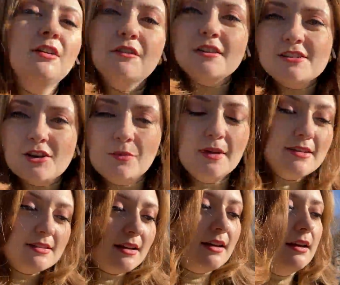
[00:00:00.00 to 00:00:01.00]
over to
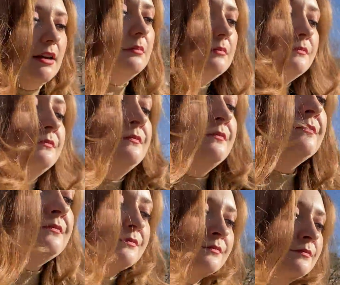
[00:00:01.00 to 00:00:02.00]
Sobeys. Um,
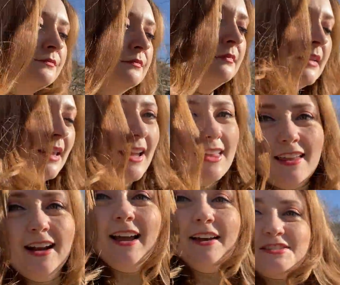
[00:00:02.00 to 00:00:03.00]
and
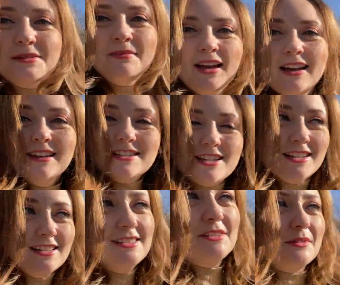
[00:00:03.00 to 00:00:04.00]
then I have some
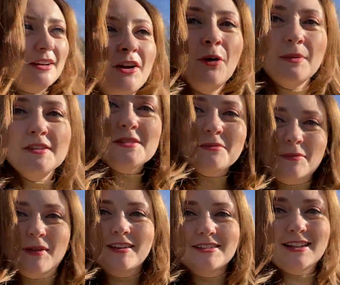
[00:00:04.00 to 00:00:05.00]
packages, so we're gonna open some more
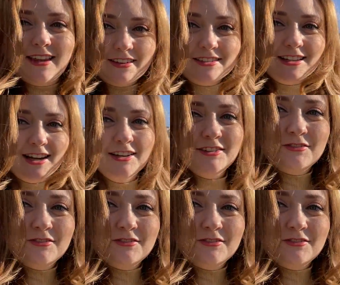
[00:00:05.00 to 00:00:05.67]
mail together today.